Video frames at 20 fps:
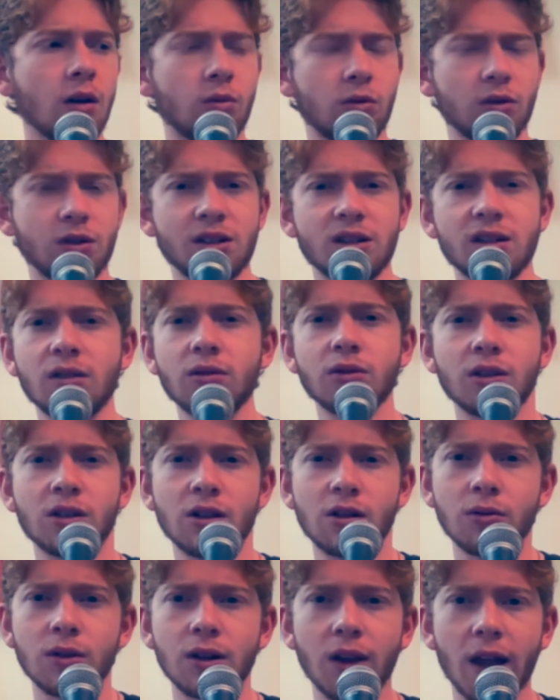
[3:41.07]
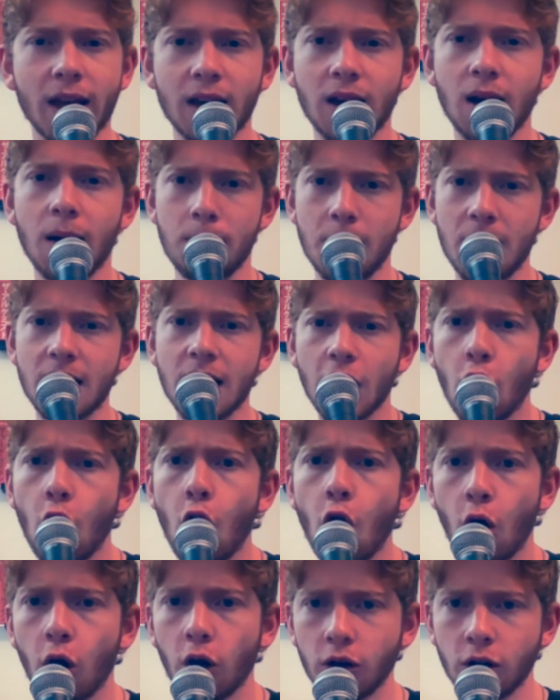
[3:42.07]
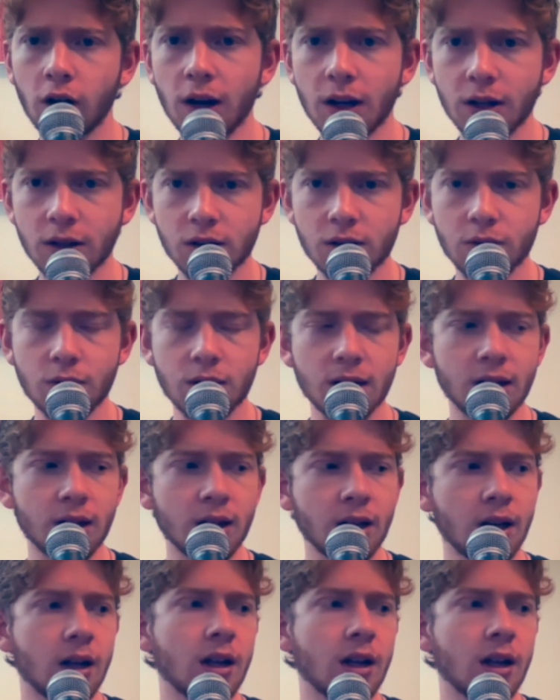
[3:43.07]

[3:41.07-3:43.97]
while still doing like committing harder into it,